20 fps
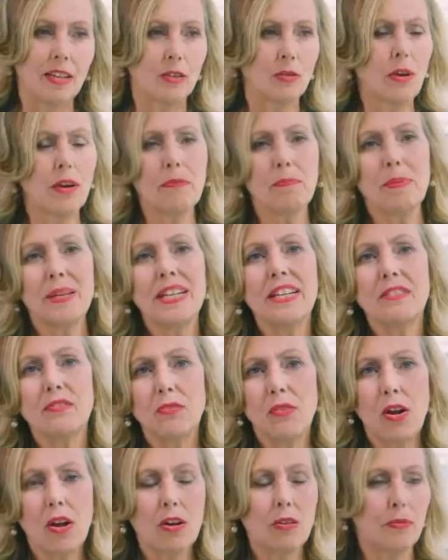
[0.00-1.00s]
So I've been
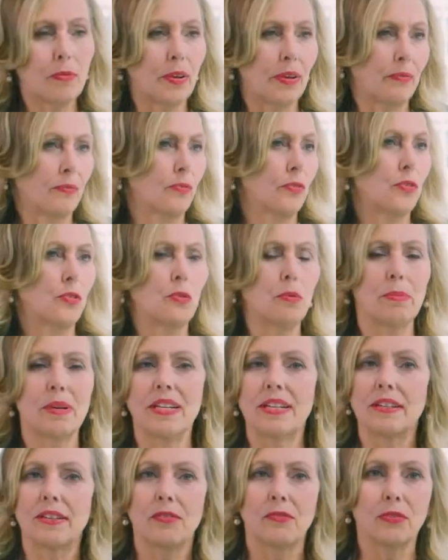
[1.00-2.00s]
involved with so
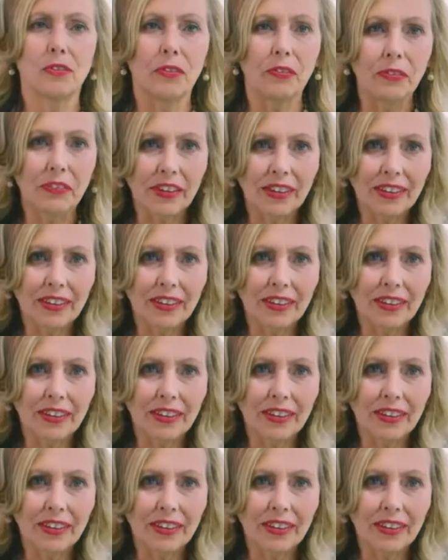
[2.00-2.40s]
many different